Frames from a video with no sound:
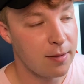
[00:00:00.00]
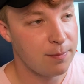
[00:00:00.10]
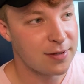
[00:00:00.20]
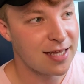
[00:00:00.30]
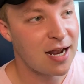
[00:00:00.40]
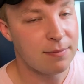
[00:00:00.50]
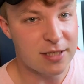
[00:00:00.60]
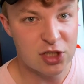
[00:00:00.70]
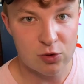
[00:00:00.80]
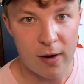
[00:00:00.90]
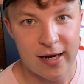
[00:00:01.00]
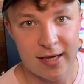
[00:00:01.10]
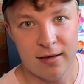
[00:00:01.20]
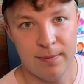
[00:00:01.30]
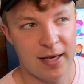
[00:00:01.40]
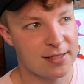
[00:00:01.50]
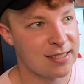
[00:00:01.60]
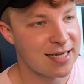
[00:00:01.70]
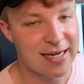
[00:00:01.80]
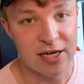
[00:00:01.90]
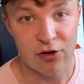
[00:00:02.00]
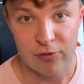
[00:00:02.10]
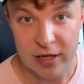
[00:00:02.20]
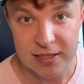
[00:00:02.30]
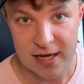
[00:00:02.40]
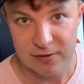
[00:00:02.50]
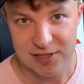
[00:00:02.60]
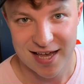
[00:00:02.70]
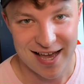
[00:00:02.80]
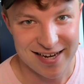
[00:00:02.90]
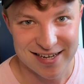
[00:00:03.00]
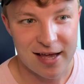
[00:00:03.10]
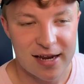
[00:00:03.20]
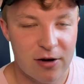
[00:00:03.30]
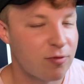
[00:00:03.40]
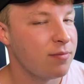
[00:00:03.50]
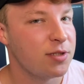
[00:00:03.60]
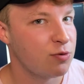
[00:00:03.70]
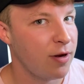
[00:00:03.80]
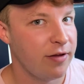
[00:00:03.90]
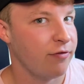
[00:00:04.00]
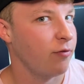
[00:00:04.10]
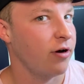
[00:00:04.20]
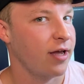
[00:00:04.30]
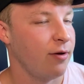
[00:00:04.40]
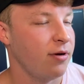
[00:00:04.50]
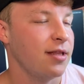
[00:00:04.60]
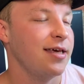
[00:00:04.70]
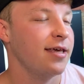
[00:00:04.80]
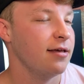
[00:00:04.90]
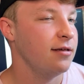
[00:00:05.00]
But then I'd be sweaty because it's 90 degrees outside. And I don't wanna be sweaty for work. I wanna, like,